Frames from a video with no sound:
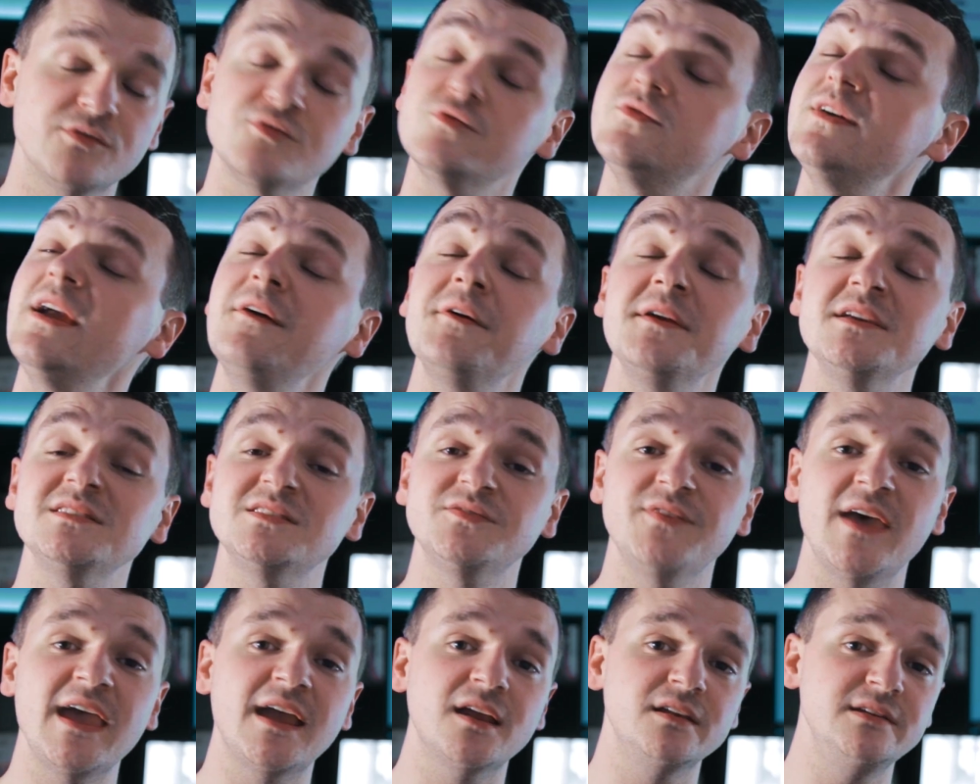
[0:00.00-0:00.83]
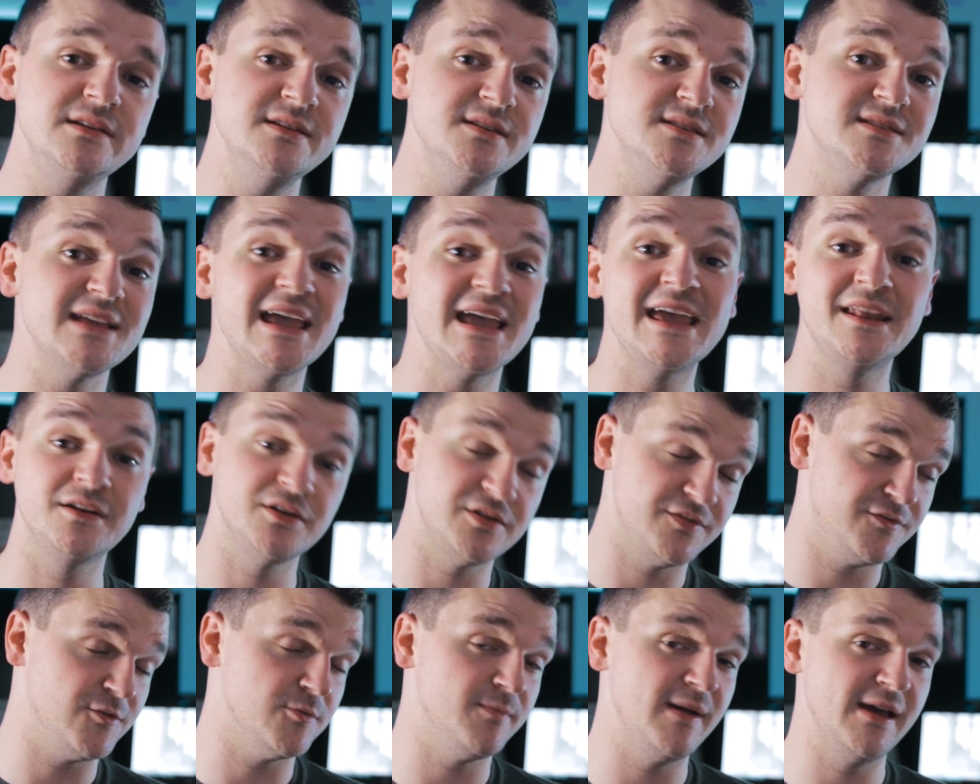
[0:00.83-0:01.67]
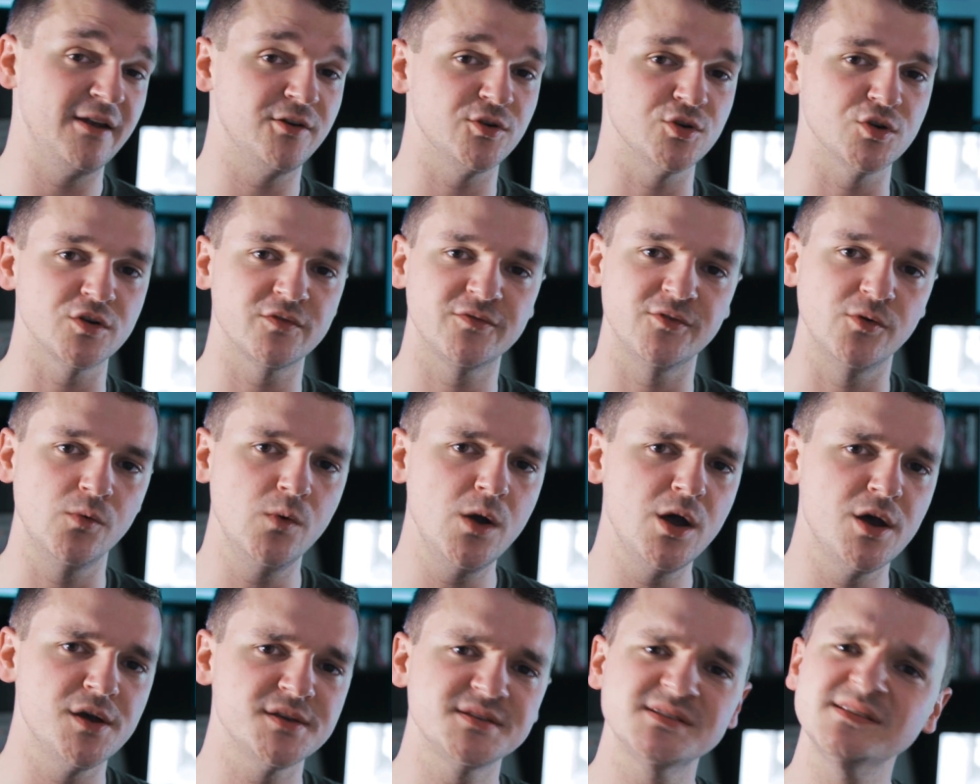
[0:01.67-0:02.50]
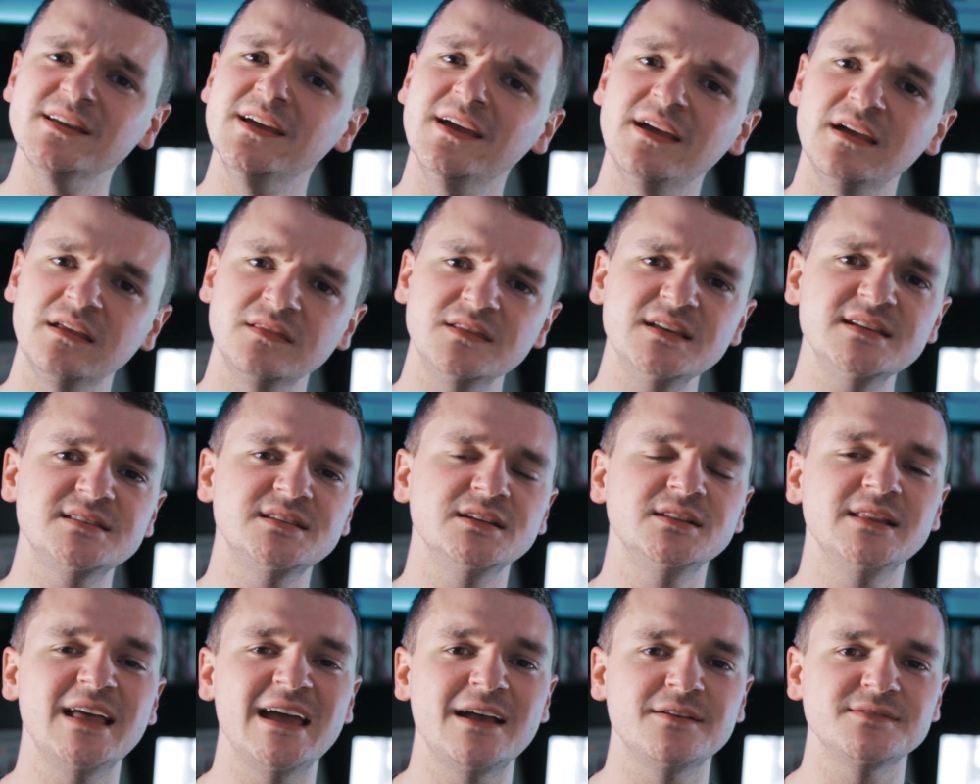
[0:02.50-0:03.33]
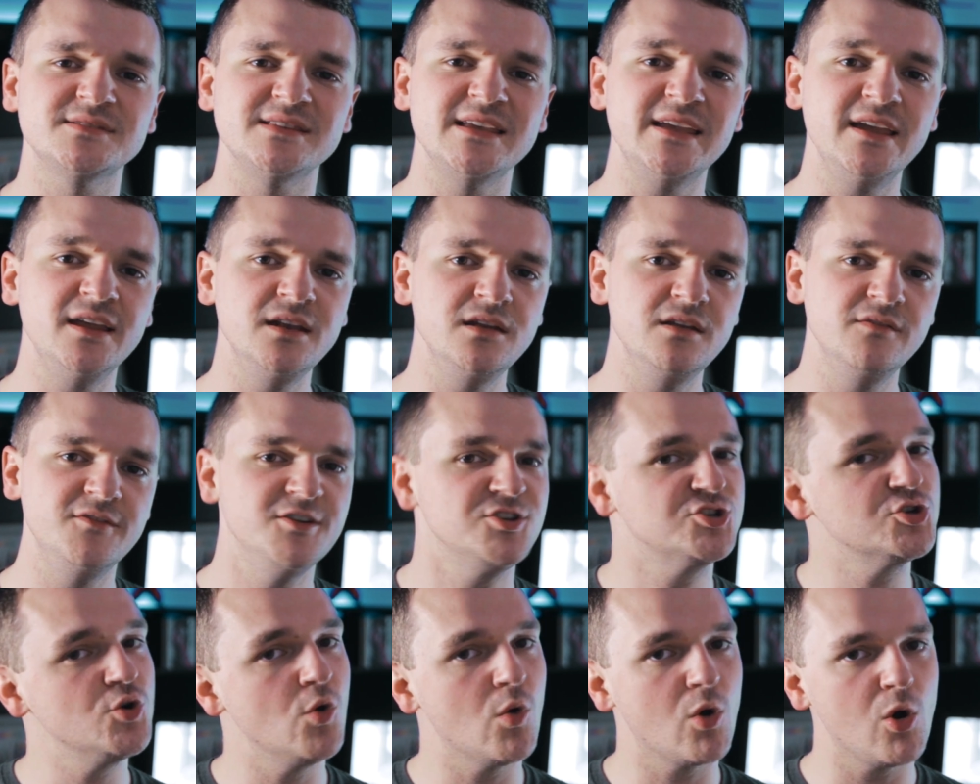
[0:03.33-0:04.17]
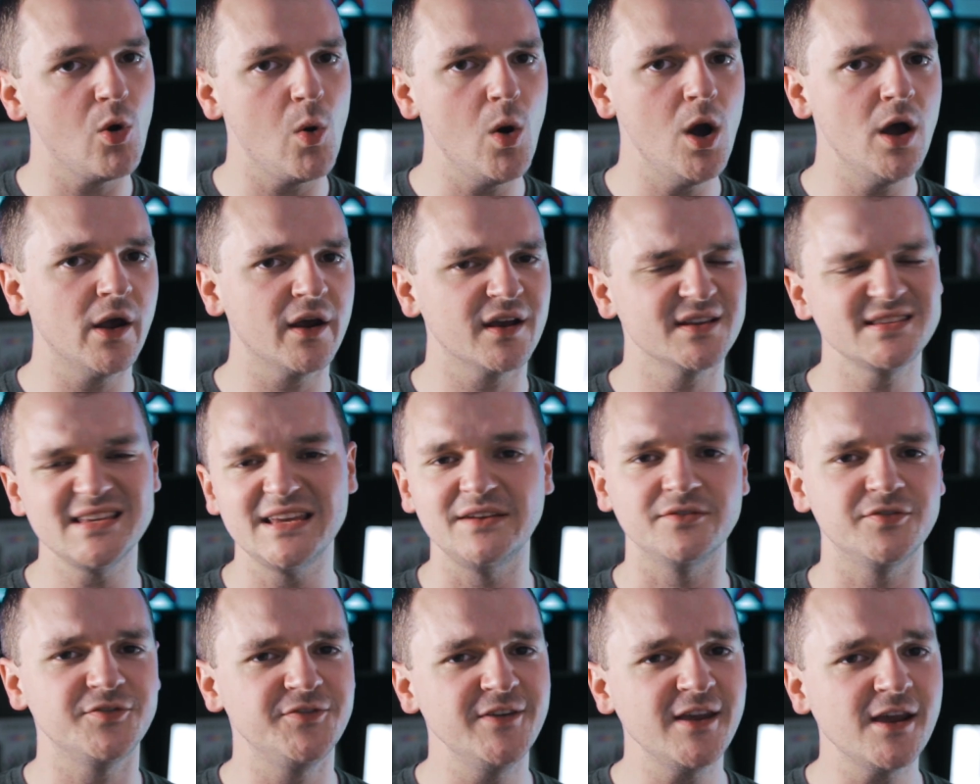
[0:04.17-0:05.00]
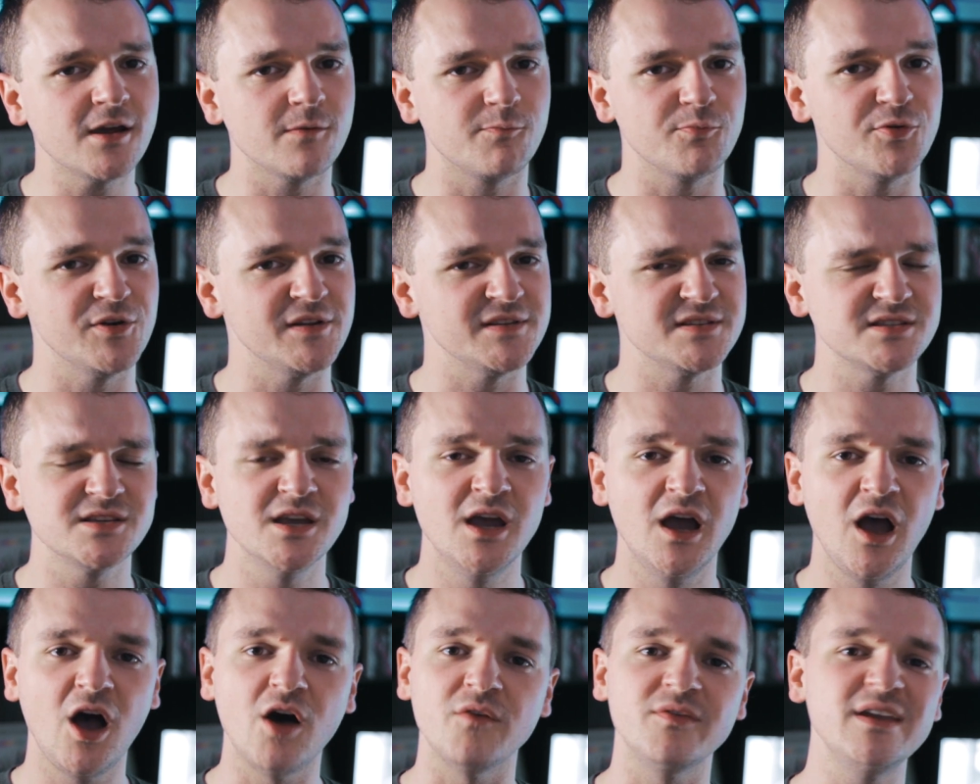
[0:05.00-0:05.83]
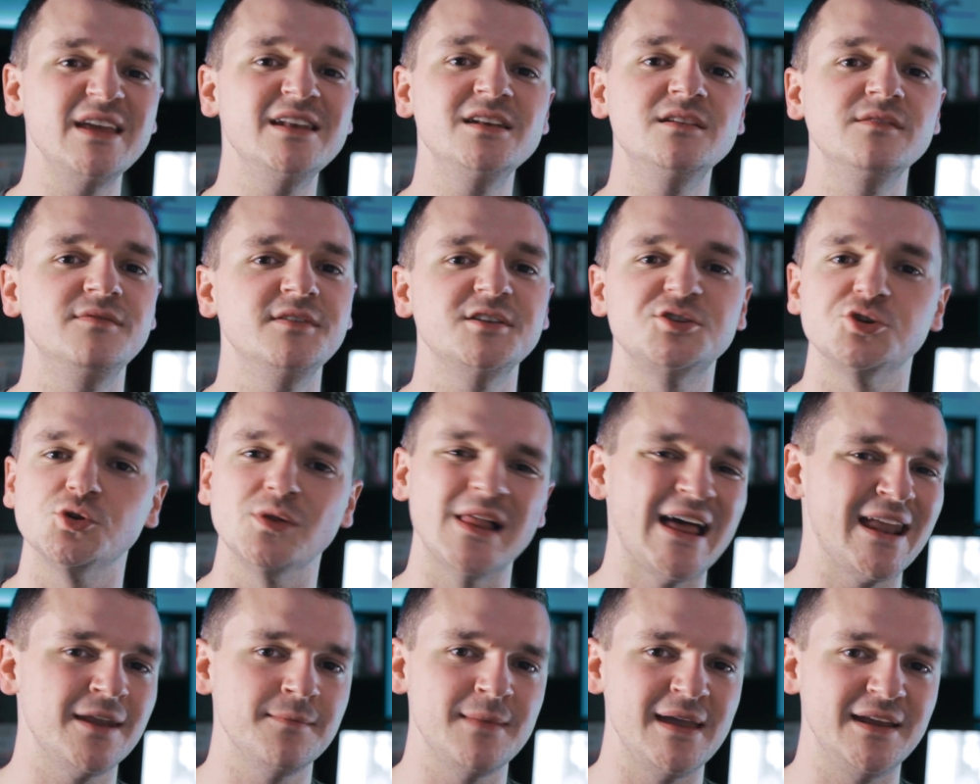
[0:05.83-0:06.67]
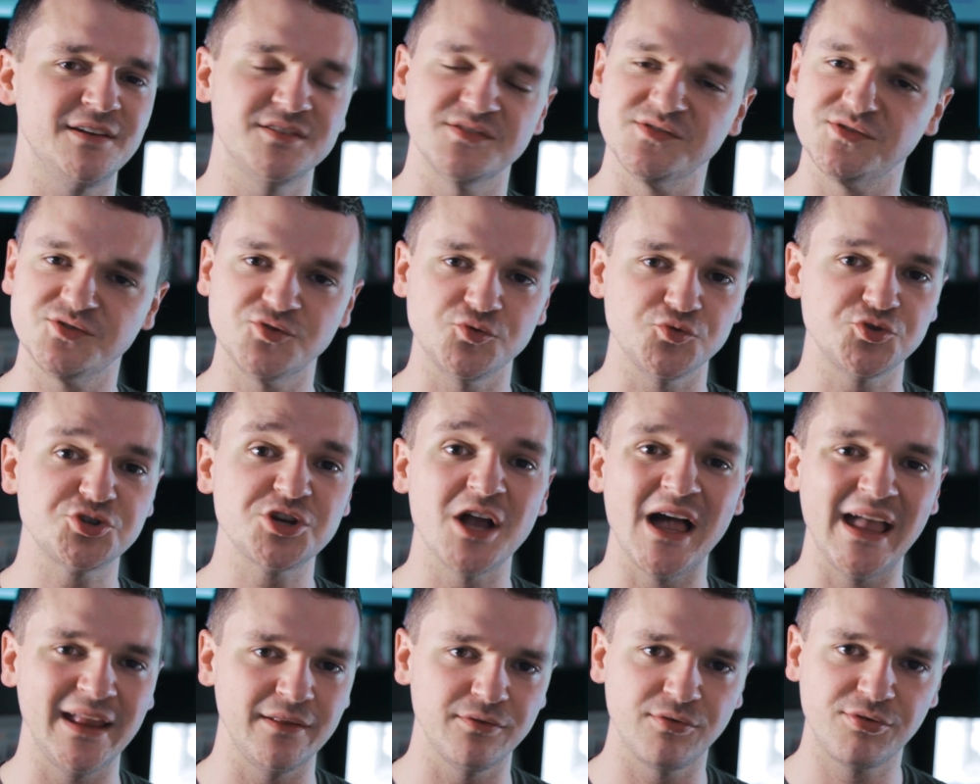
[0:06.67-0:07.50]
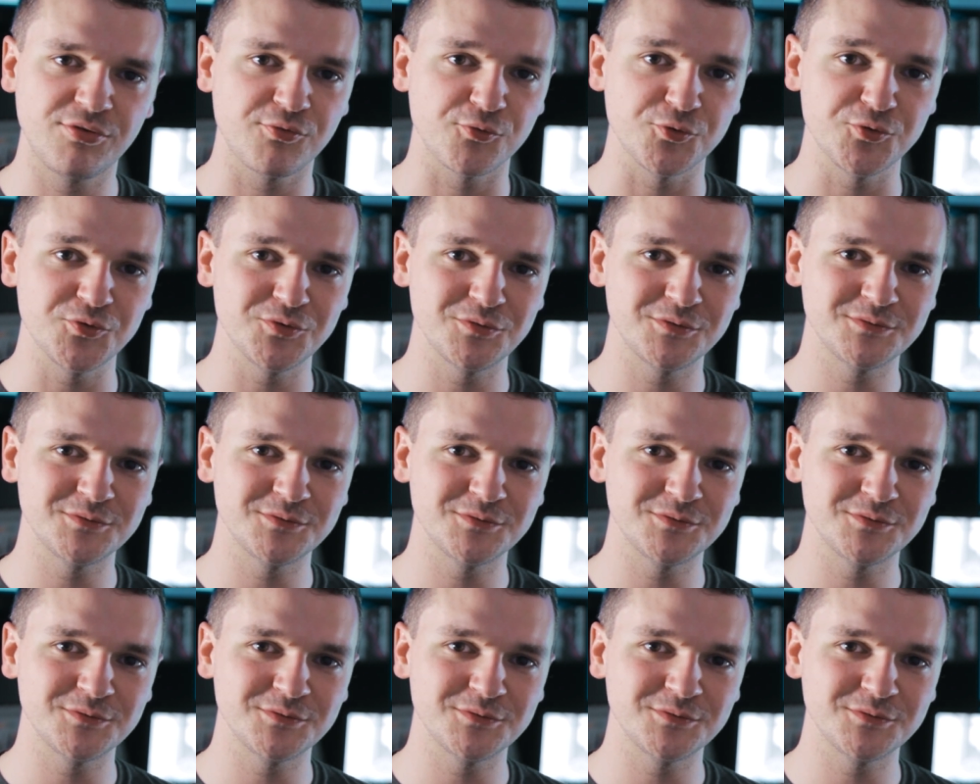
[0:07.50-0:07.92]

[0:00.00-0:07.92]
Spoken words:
Through various factors, and for better or for worse, this allows the individual quirks and fingerprints of individual animators to shine through.